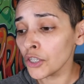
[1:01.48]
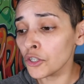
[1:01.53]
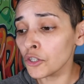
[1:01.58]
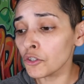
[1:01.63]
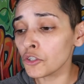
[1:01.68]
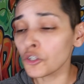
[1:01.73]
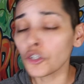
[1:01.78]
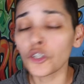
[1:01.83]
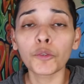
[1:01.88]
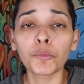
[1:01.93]

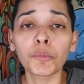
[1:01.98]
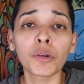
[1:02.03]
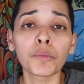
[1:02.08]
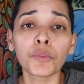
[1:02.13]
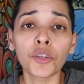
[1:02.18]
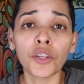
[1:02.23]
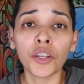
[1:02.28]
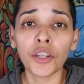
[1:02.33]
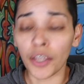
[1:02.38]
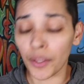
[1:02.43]
YouTube
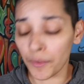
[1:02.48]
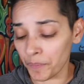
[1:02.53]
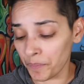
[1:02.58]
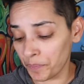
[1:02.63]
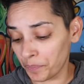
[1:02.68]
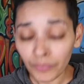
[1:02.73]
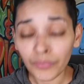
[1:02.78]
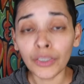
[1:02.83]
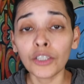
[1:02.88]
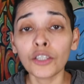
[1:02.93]
community.
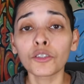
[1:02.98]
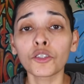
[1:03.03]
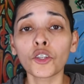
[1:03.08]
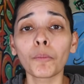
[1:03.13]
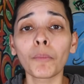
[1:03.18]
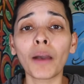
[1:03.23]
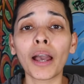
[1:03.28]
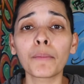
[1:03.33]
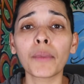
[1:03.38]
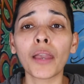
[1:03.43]

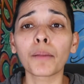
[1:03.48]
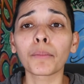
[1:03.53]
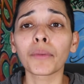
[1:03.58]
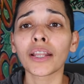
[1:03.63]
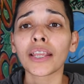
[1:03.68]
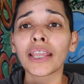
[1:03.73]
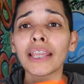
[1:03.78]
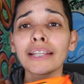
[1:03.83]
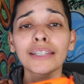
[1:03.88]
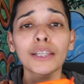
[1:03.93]
Don't mind me, I'm
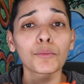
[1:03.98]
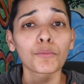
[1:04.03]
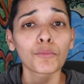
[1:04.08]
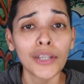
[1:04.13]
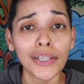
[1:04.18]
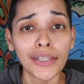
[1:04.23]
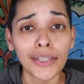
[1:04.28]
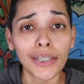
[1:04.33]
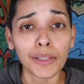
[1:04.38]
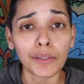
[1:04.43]
gonna eat some
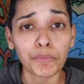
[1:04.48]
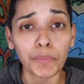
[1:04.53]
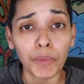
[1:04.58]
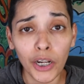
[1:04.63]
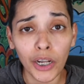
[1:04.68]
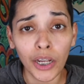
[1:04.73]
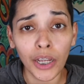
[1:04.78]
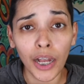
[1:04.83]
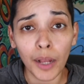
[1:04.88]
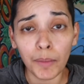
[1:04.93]
Reese's
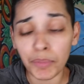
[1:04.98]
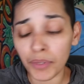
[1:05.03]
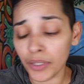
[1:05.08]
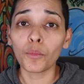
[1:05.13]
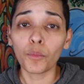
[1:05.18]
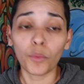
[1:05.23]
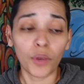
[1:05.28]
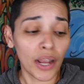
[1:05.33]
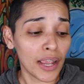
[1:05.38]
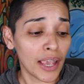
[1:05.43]
Buttercups.
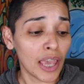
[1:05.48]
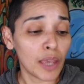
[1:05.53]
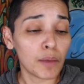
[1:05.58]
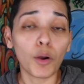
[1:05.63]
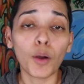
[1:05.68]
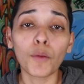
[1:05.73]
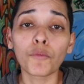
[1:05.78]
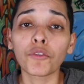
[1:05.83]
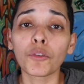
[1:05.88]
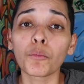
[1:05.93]
When I came
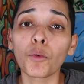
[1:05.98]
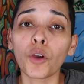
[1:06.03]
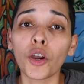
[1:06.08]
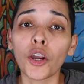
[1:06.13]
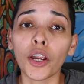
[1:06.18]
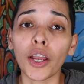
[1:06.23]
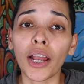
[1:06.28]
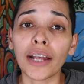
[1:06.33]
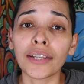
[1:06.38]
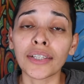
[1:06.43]
home from
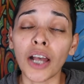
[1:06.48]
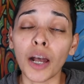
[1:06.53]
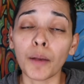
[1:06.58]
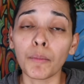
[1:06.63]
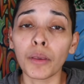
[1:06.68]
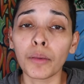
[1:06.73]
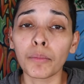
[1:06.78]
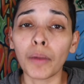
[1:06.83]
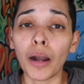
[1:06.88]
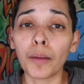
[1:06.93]
work, I saw
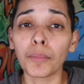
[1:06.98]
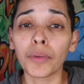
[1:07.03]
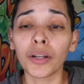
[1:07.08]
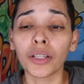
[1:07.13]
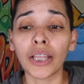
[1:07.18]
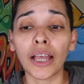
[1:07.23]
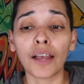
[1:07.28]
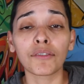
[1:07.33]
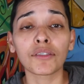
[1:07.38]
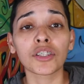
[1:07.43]
baby mama
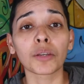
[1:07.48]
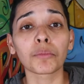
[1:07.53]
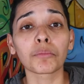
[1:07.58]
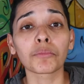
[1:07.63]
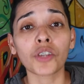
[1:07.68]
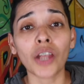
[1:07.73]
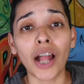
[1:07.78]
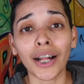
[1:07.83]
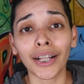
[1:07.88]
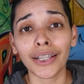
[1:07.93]
left some
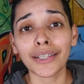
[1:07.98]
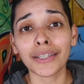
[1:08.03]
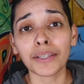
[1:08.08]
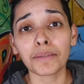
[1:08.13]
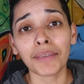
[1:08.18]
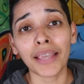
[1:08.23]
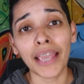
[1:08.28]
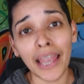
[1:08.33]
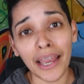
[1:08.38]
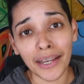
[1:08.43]
chocolate and
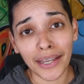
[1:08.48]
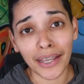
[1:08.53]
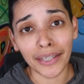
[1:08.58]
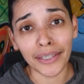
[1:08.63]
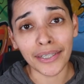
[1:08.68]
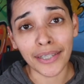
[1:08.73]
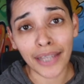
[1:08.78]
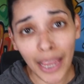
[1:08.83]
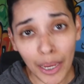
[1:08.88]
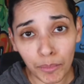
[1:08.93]
some candy on
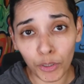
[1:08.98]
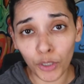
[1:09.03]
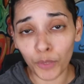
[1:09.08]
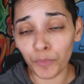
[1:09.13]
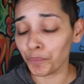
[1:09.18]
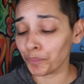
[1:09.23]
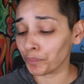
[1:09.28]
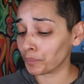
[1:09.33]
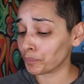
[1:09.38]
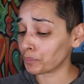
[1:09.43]
the
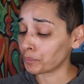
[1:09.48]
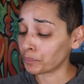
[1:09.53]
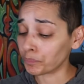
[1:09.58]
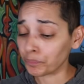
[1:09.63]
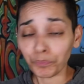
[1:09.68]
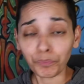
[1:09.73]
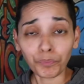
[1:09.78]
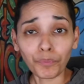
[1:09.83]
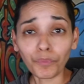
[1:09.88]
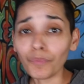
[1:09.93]
table.
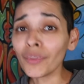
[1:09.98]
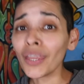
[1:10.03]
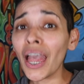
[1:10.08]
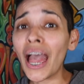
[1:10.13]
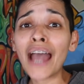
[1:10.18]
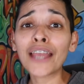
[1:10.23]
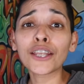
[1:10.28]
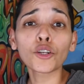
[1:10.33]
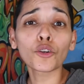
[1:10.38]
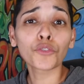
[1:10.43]

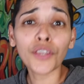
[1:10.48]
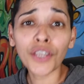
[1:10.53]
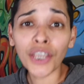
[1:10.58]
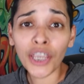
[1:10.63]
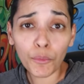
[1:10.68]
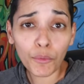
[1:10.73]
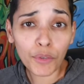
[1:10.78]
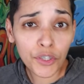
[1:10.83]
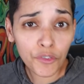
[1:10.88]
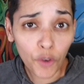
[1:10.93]
I don't think
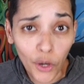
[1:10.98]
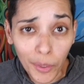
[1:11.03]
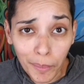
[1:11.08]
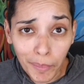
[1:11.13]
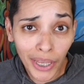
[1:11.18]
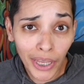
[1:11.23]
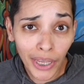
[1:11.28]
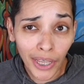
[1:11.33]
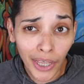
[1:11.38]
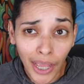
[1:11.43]
it was for
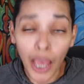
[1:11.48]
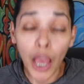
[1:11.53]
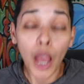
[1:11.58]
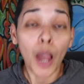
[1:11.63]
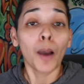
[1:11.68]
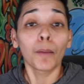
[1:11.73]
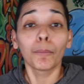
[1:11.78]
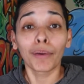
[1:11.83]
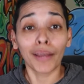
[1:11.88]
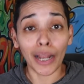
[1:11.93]
me,
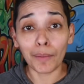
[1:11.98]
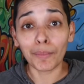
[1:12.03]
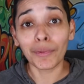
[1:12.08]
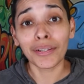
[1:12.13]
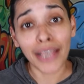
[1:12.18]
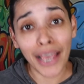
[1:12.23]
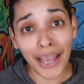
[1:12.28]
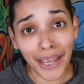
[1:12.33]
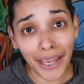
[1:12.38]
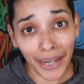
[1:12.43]
but I'm gonna
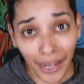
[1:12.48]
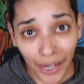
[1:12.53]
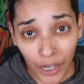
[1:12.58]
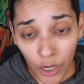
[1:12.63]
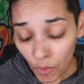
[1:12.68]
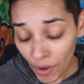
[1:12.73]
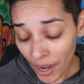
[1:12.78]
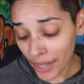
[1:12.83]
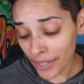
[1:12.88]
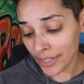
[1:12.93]
take it
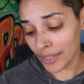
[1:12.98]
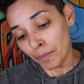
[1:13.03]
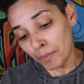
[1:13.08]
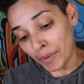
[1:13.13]
anyways.